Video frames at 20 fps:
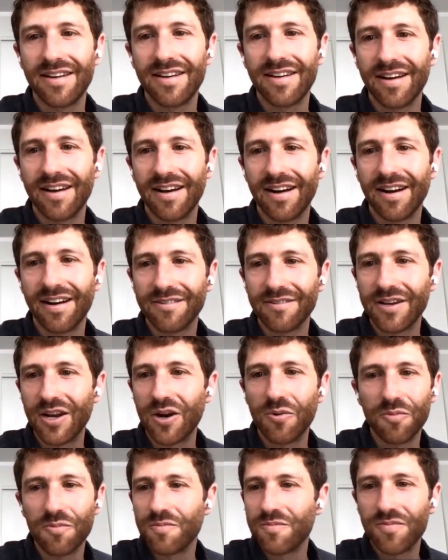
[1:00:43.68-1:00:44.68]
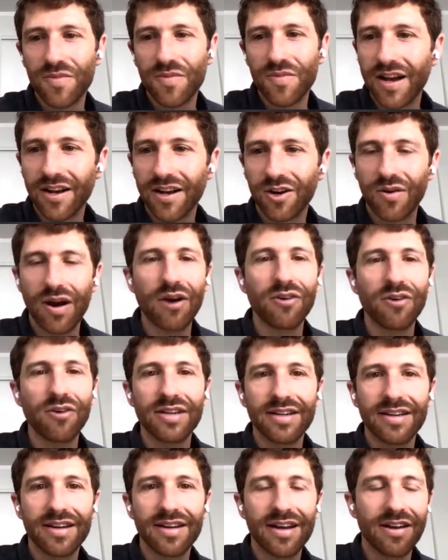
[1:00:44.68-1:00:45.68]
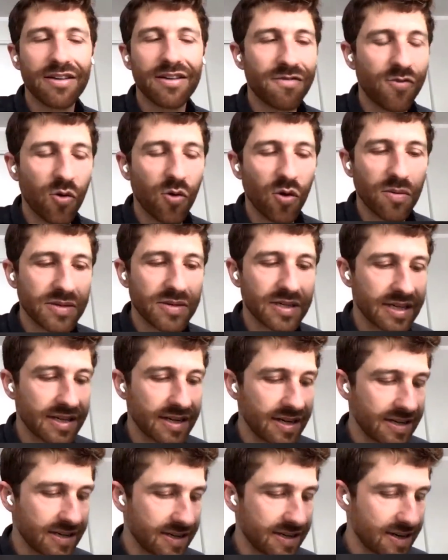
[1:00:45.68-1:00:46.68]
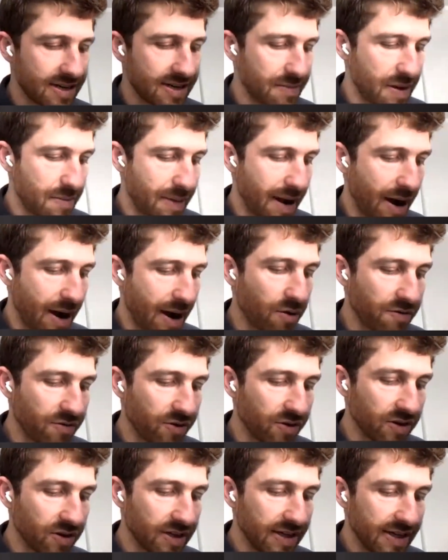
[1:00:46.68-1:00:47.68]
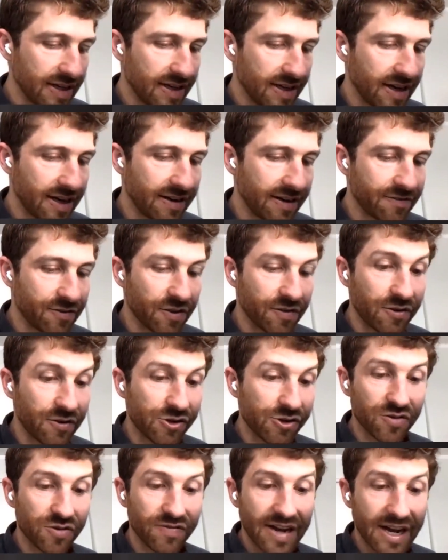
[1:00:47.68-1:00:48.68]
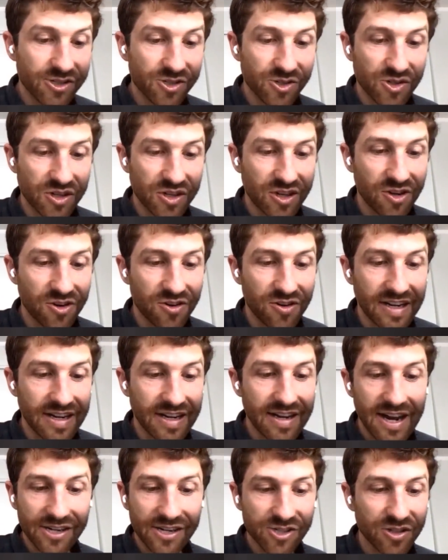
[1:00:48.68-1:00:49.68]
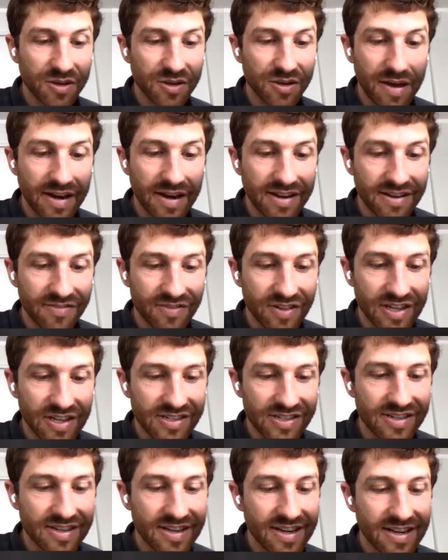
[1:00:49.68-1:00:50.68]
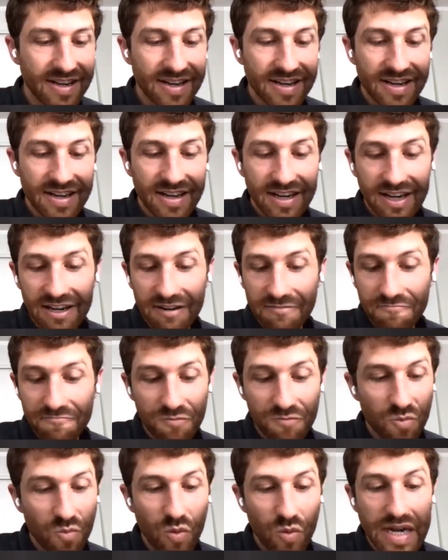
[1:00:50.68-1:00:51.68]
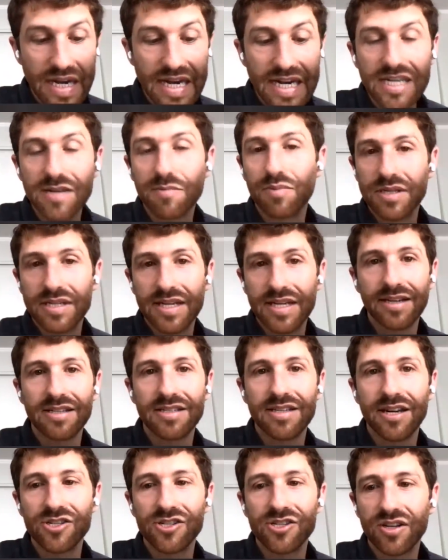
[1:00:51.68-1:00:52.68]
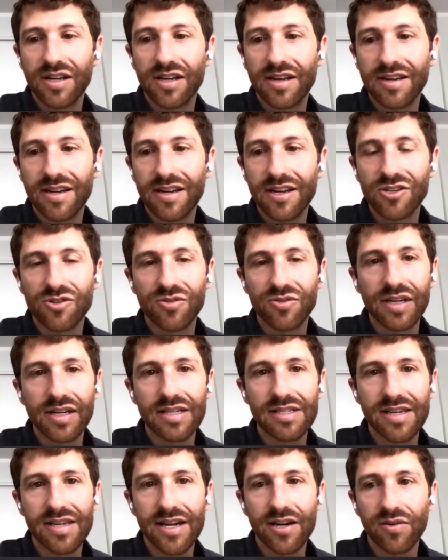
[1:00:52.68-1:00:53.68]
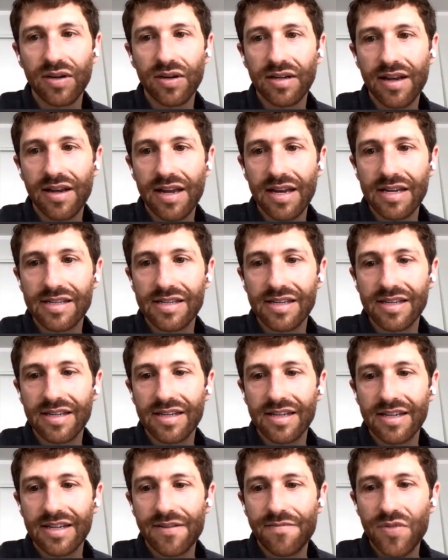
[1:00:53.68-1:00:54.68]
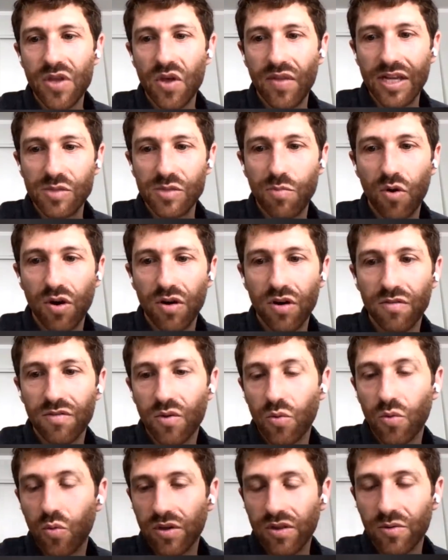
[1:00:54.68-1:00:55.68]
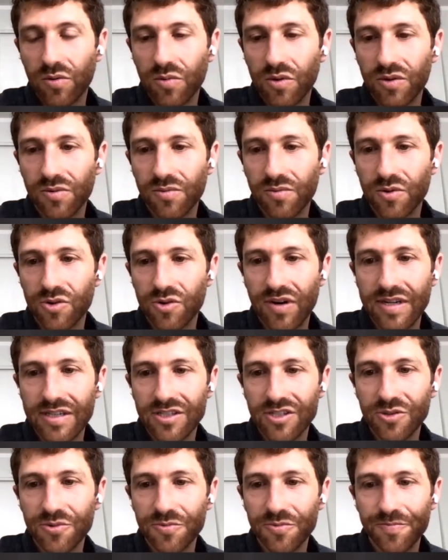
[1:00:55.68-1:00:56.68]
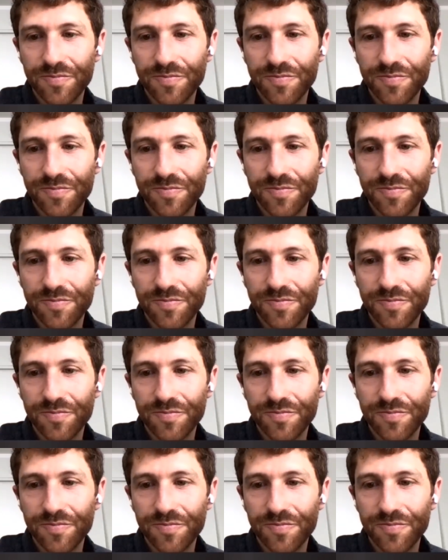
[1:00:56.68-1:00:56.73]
uh, you know, uh, grounded and, and, informed and, and, and powerful uh, for the future of national security and national competitiveness, um, we need to protect attention and, and treat it as sacred. And you know, that's part of the work that we're, we're trying to do.